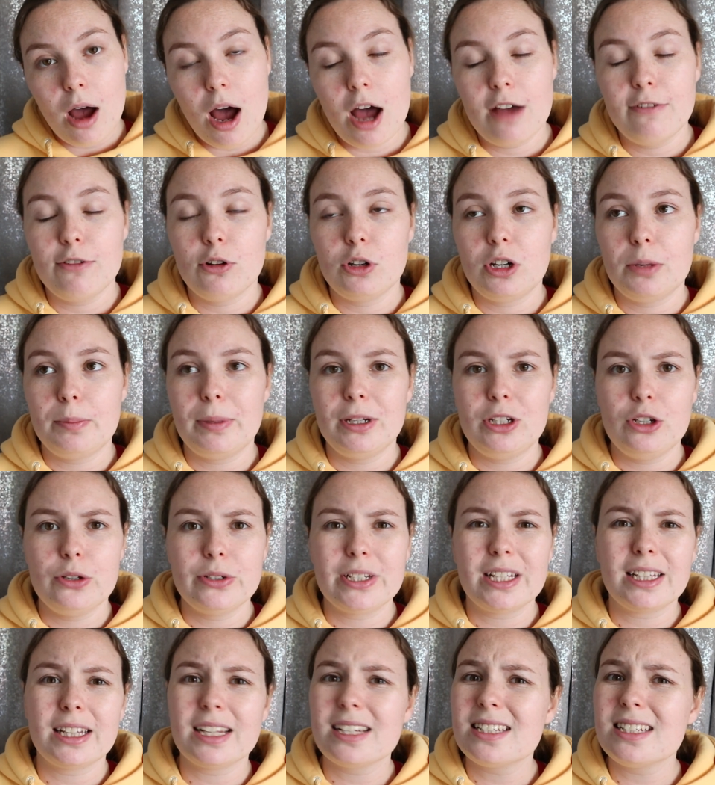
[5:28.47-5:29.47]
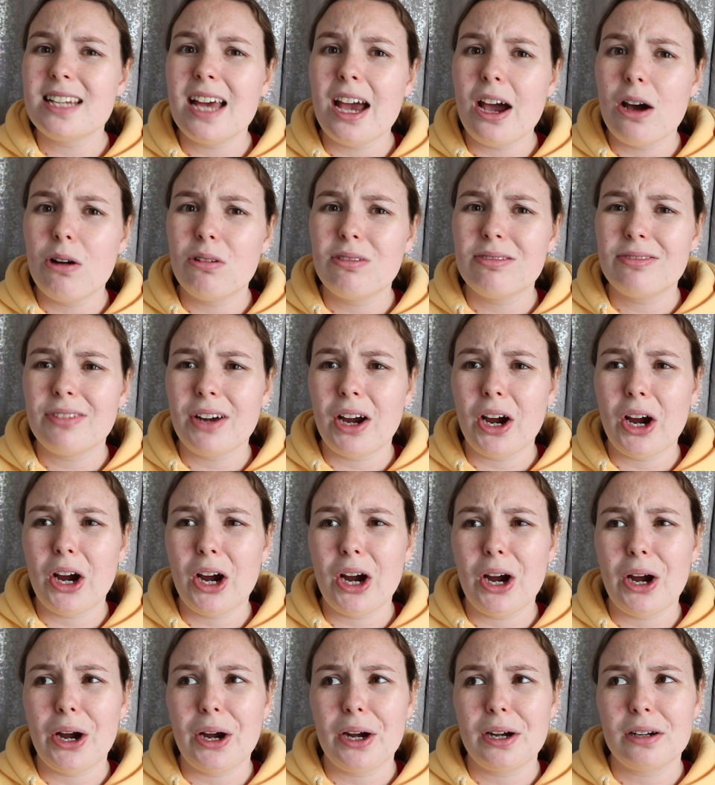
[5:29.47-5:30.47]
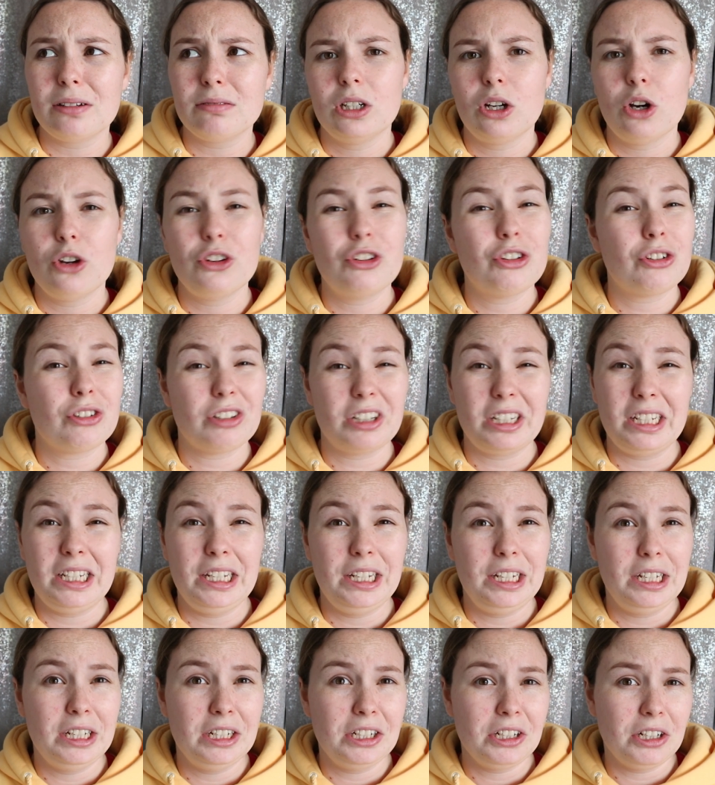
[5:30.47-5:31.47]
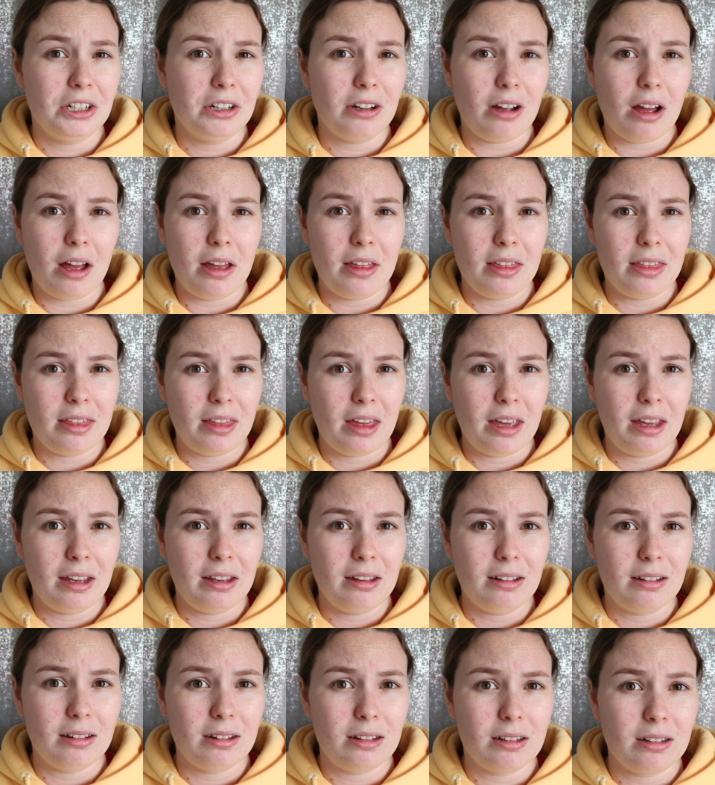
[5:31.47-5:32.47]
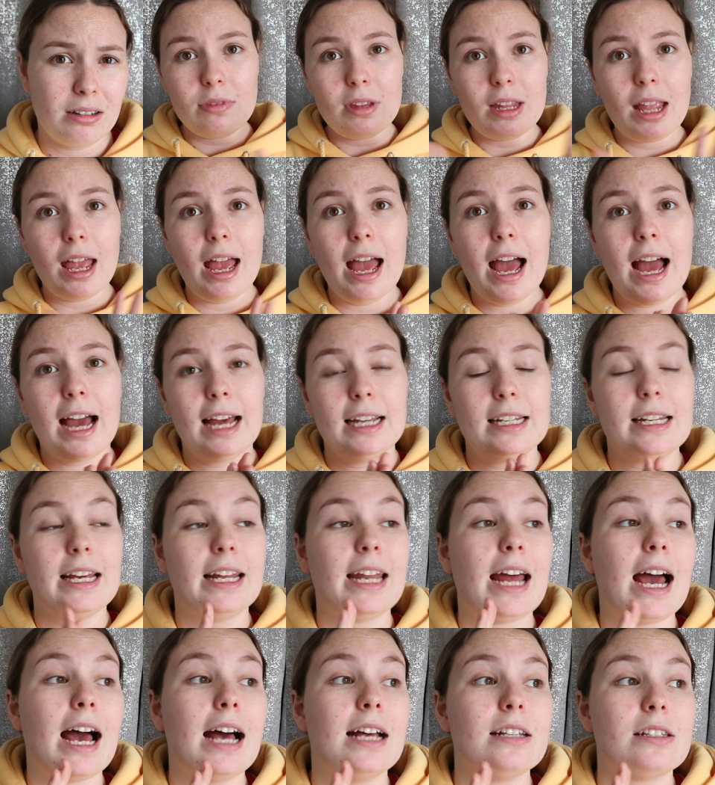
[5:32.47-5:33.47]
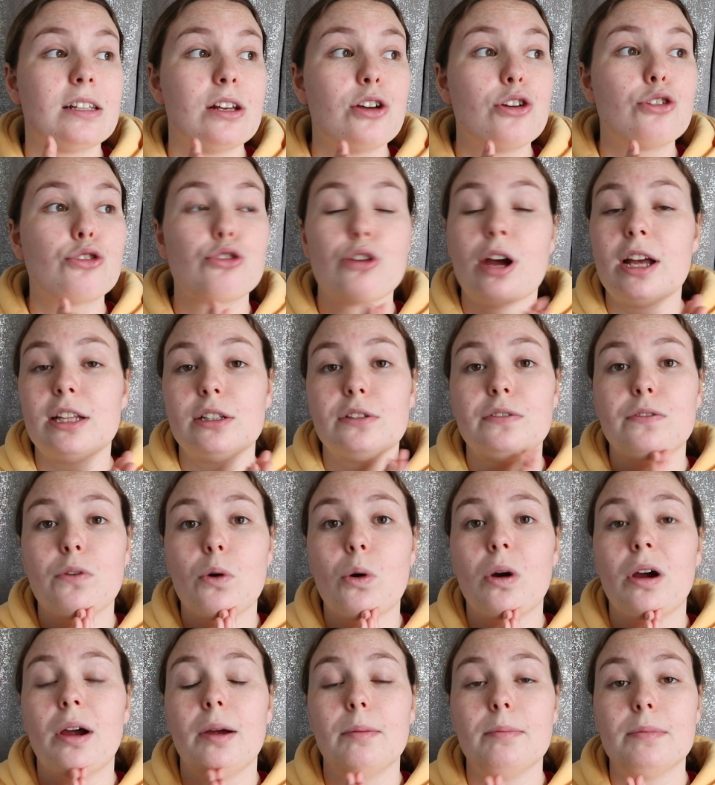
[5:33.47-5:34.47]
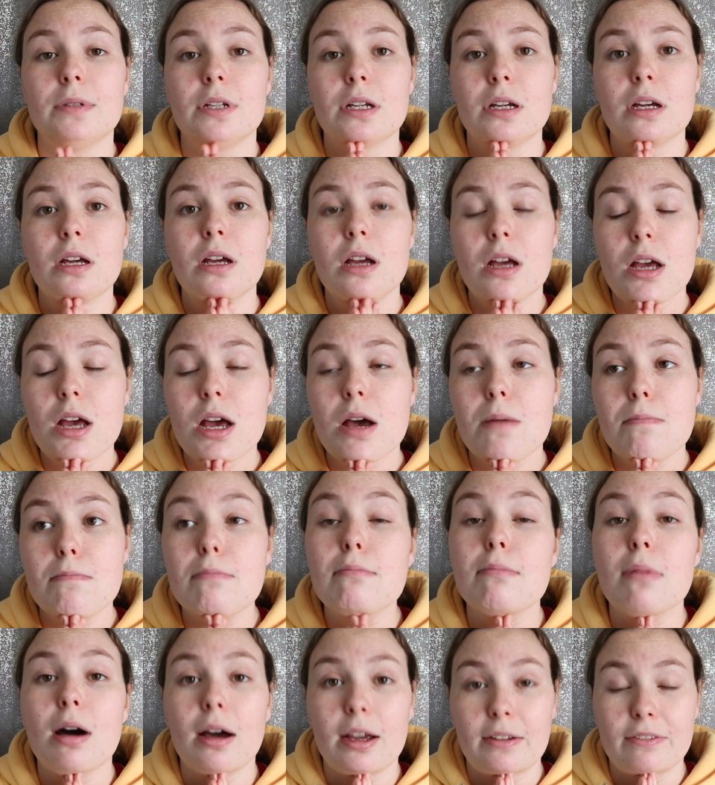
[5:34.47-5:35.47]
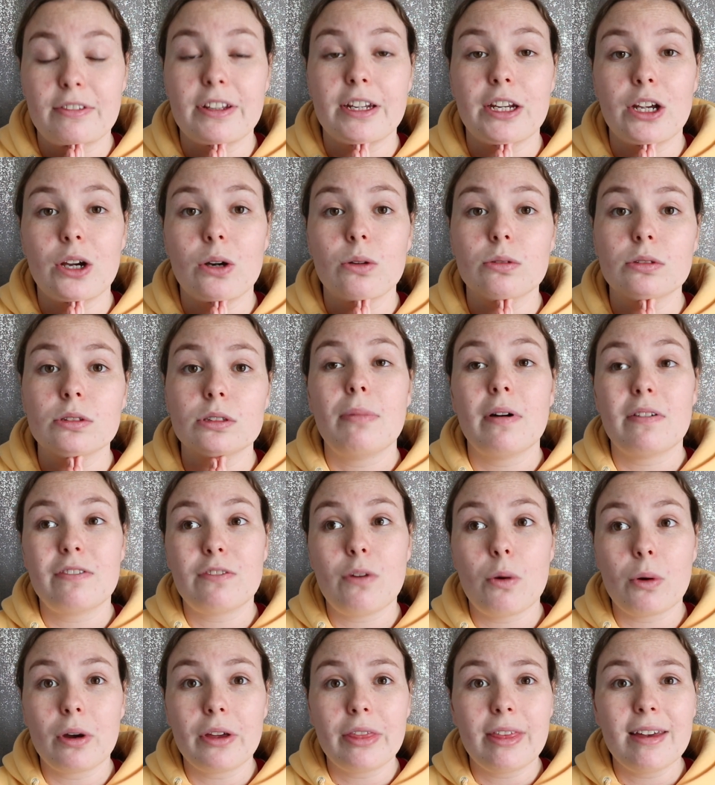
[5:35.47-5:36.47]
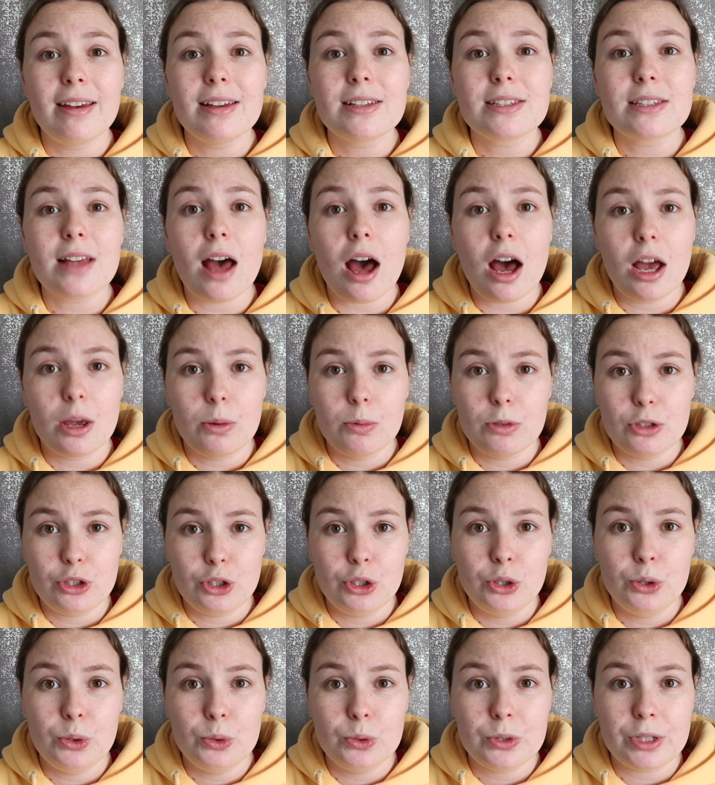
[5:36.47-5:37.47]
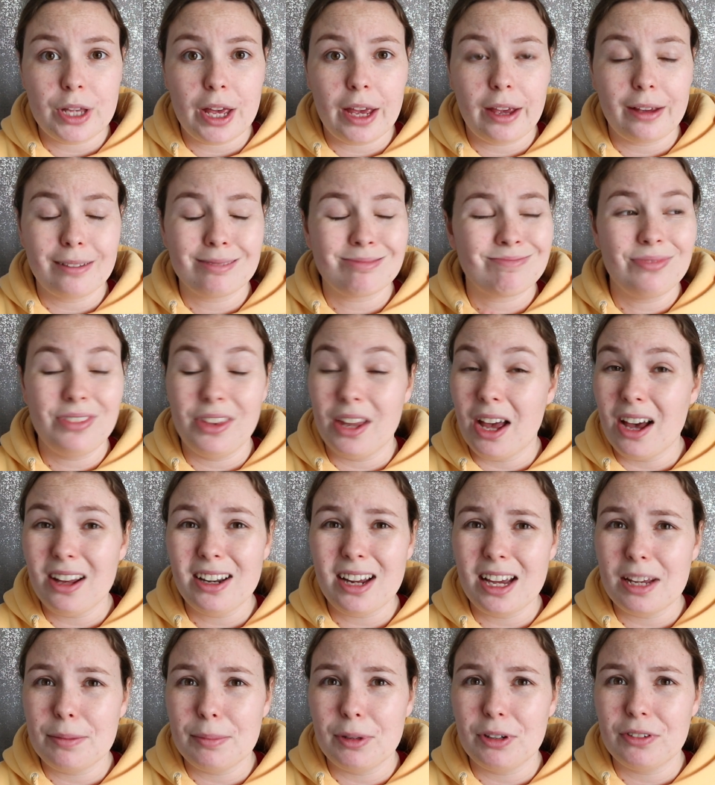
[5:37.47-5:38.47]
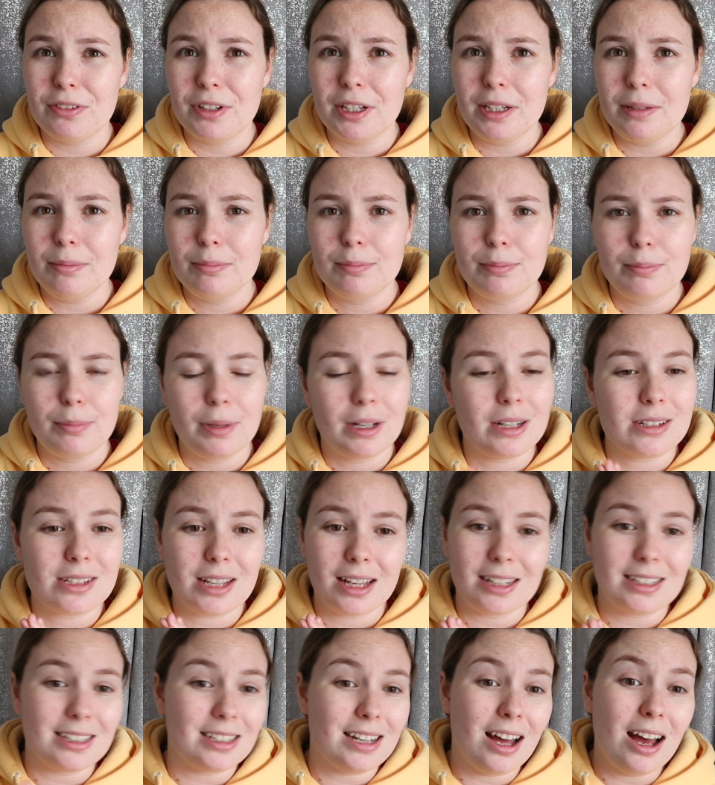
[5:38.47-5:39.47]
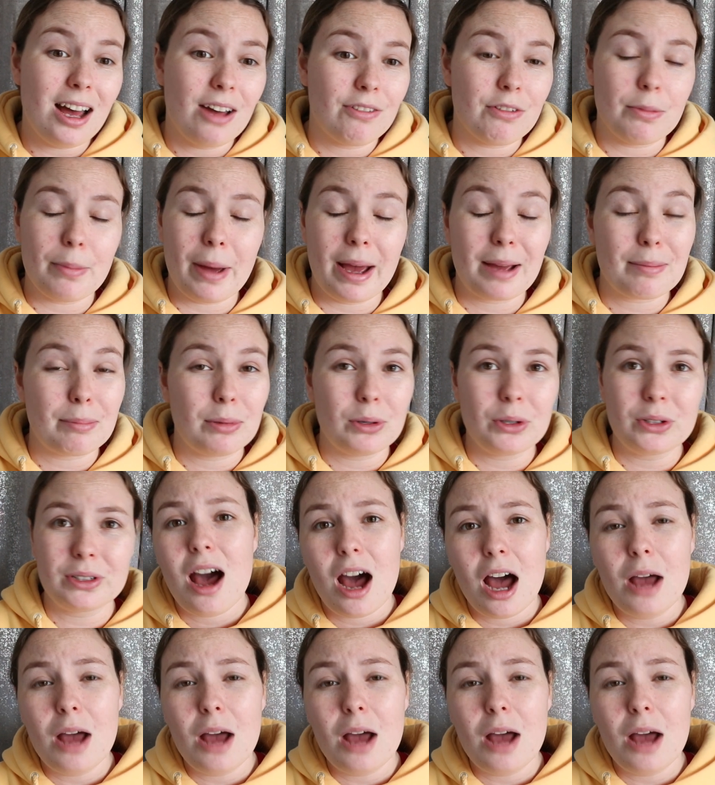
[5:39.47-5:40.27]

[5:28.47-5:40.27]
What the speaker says: I've only been using this now for under a year, I think, and it has transformed my videos. Before this, I was using not iMovie because I did not have a MacBook.